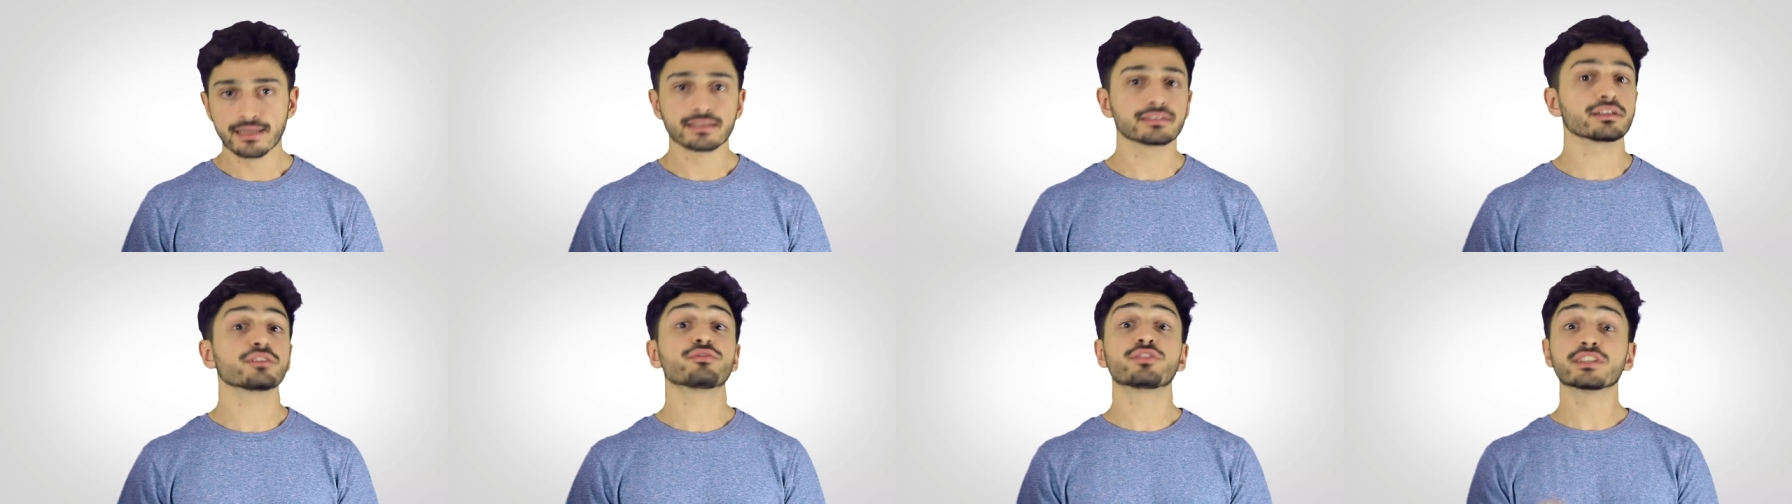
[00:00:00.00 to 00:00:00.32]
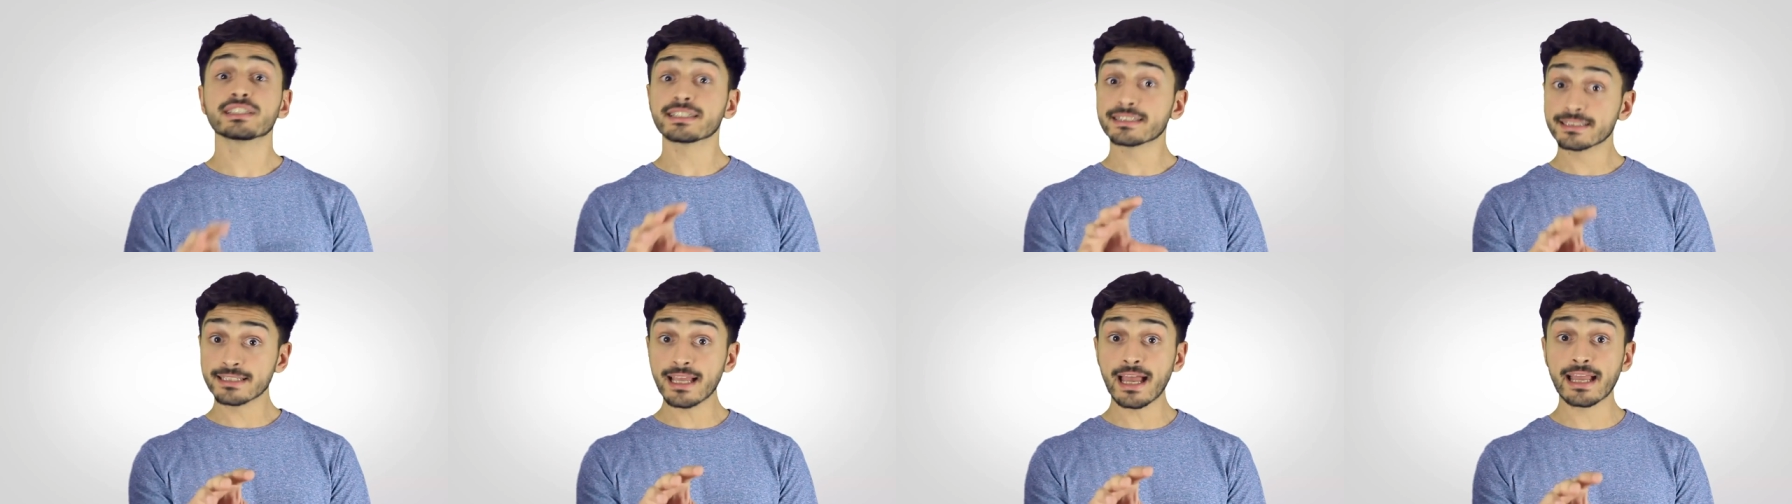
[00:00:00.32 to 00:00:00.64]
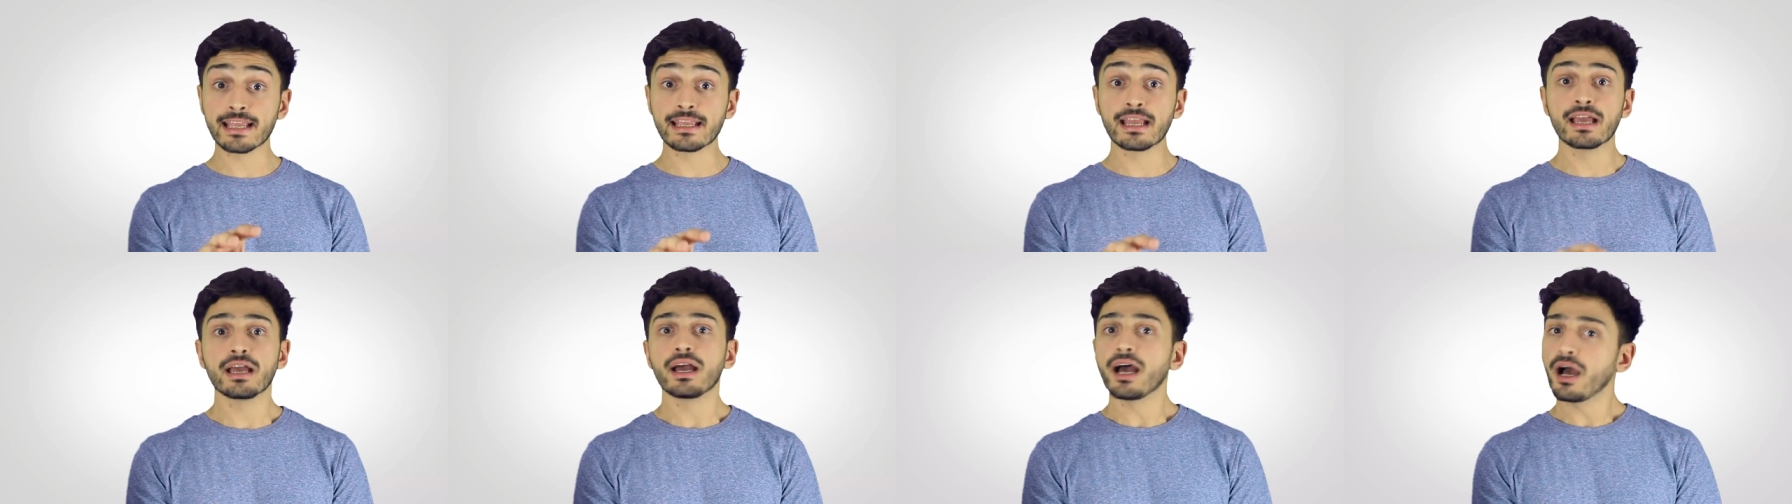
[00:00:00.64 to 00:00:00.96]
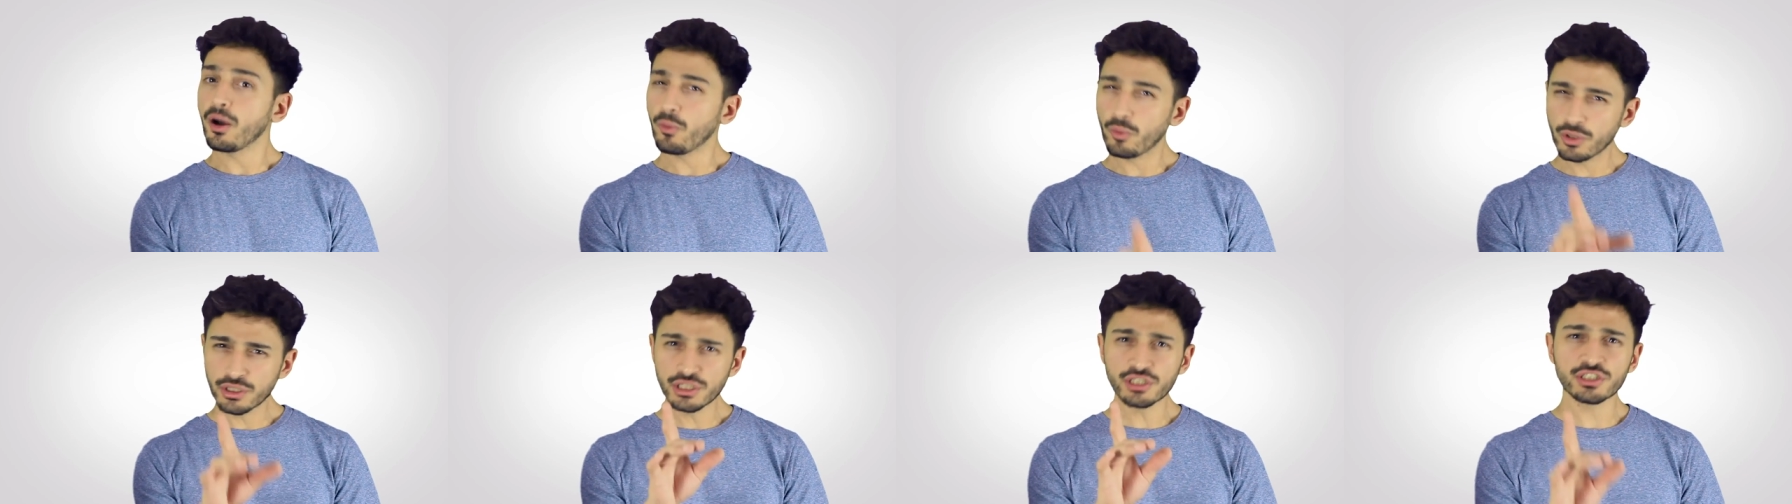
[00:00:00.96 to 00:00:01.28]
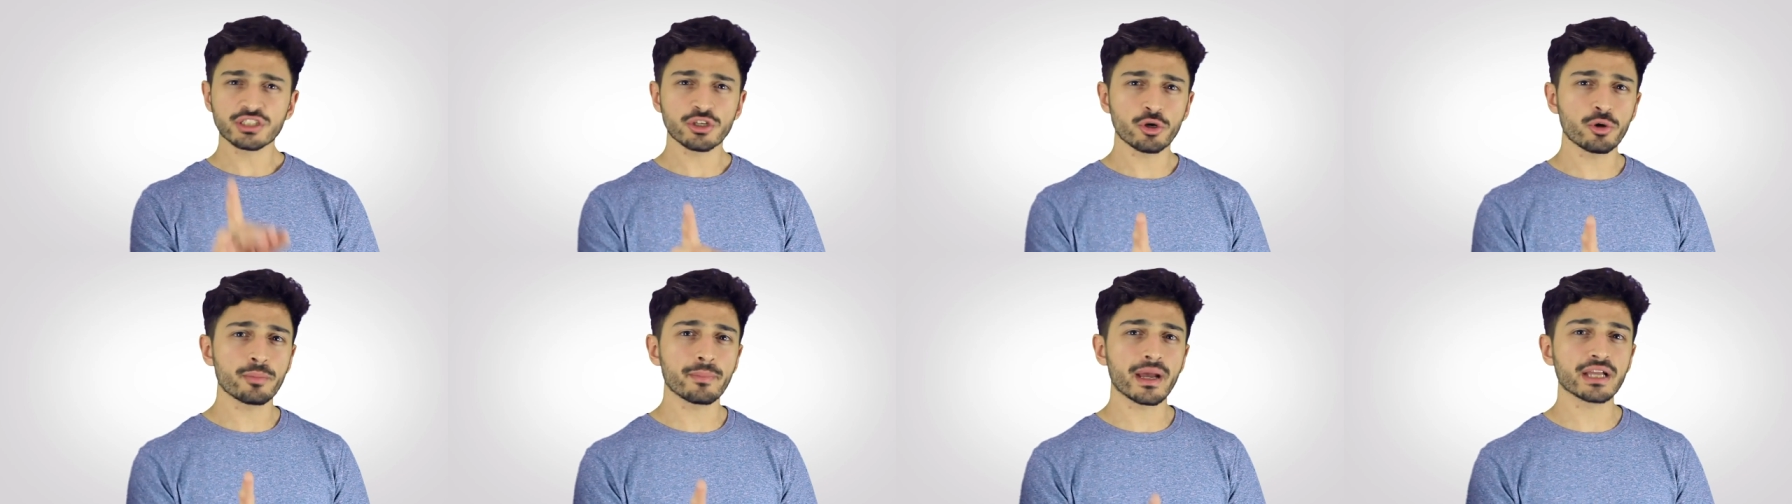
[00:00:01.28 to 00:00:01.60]
So for today, I want
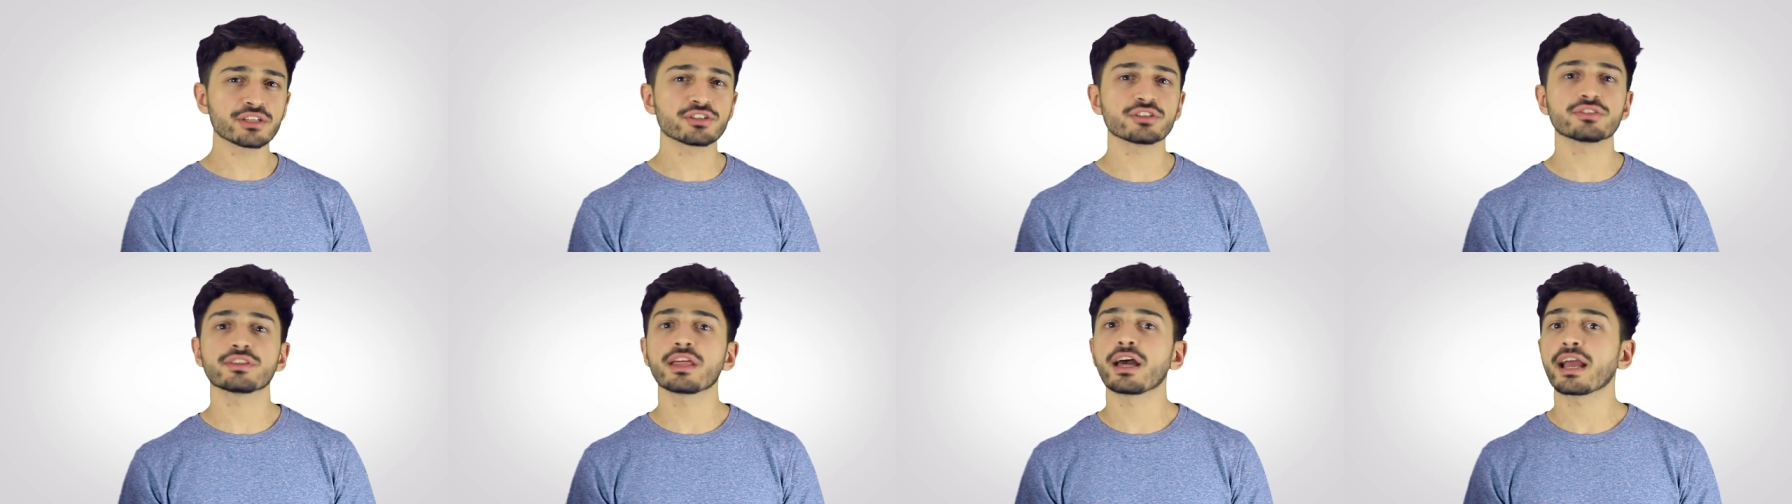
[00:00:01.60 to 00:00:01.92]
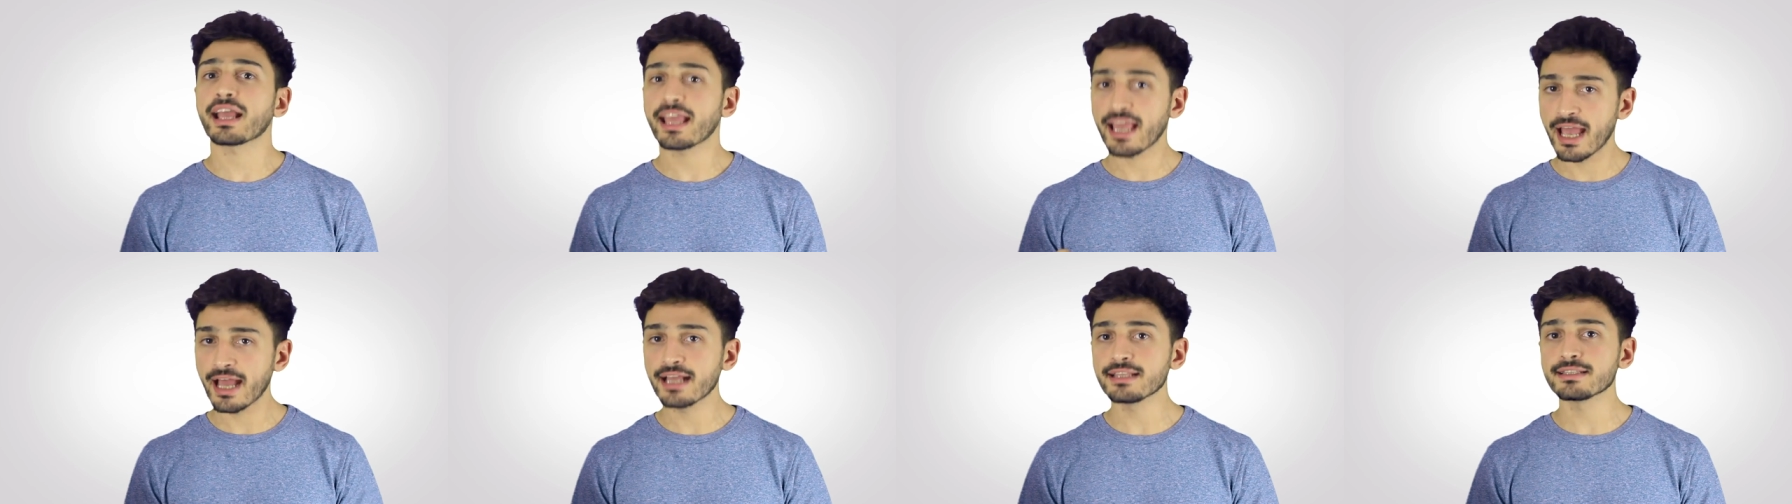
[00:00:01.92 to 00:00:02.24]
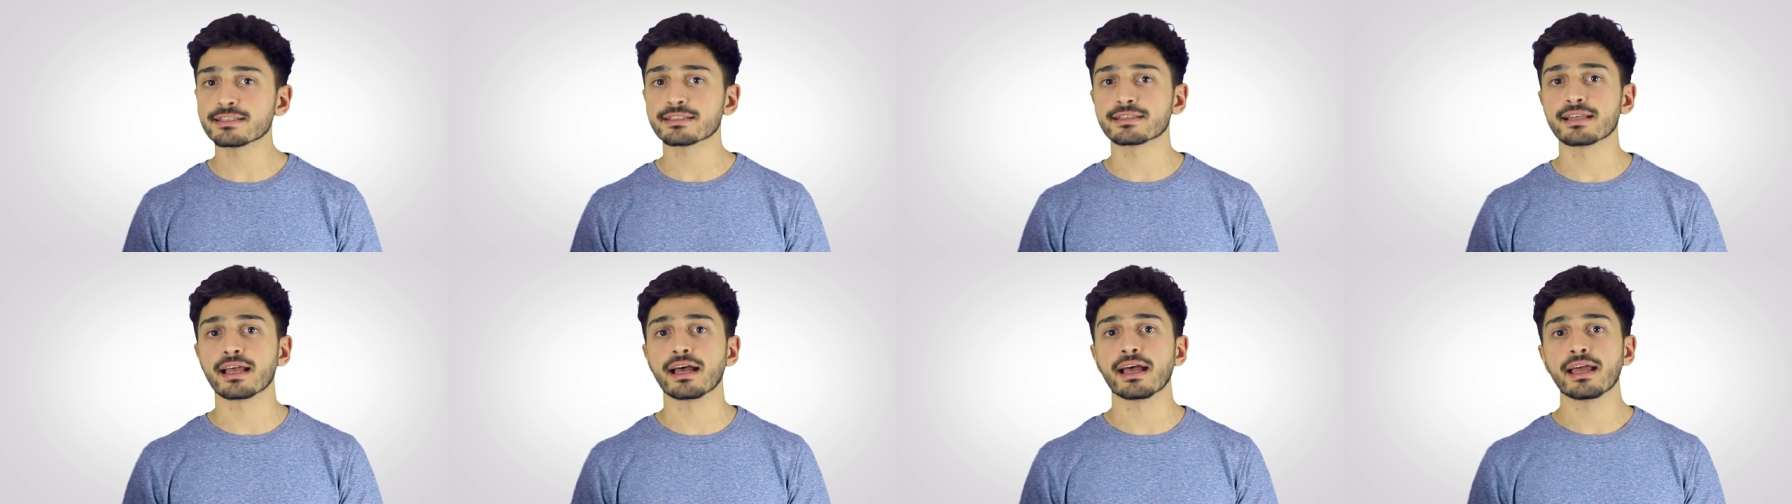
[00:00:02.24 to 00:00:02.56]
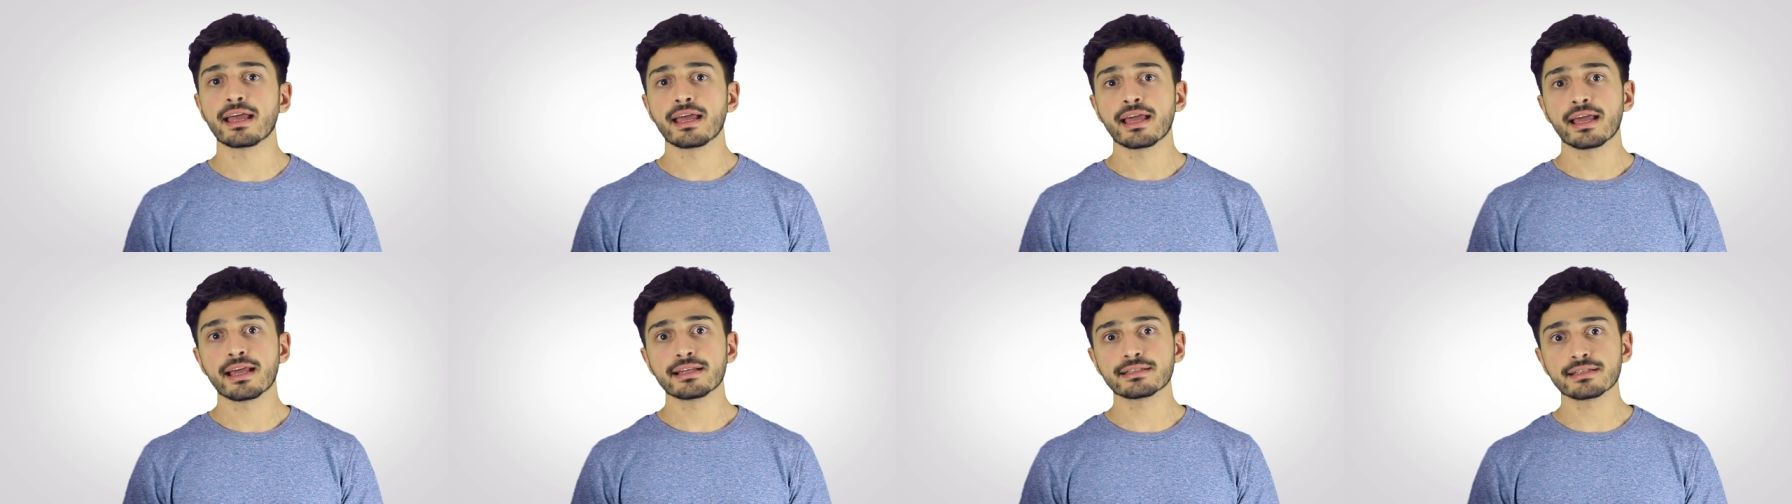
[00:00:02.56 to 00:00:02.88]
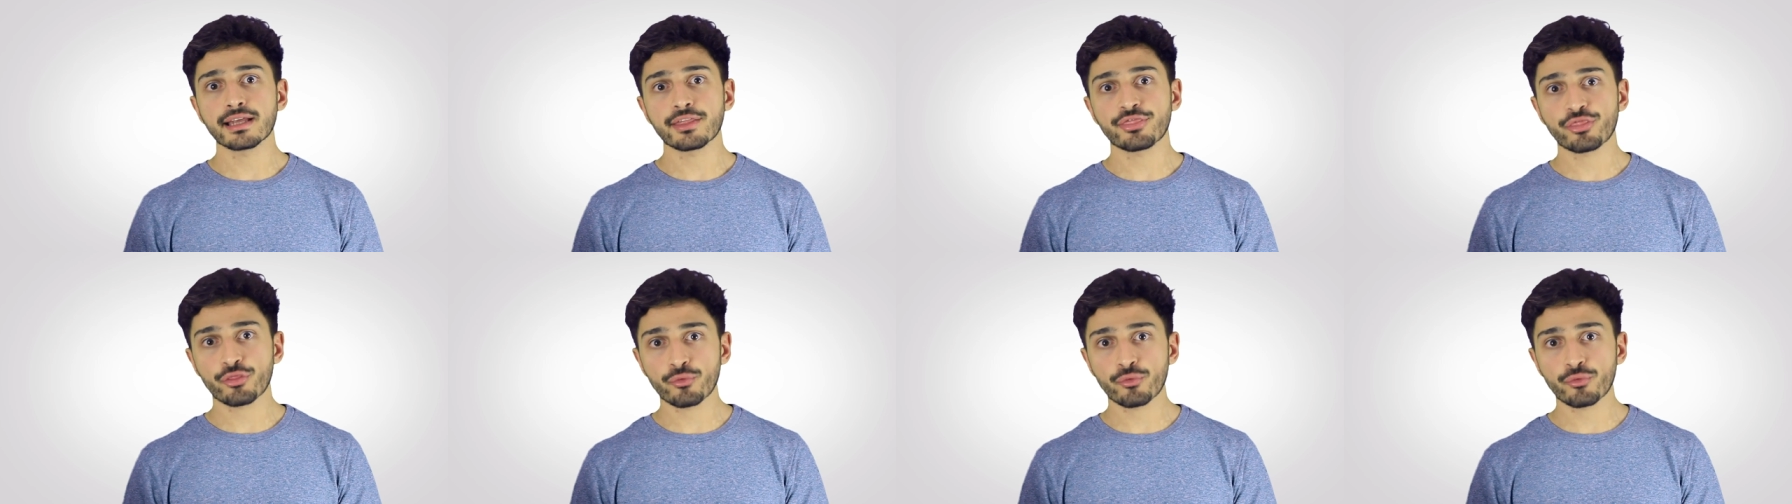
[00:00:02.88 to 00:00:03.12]
you to imagine that cancer is a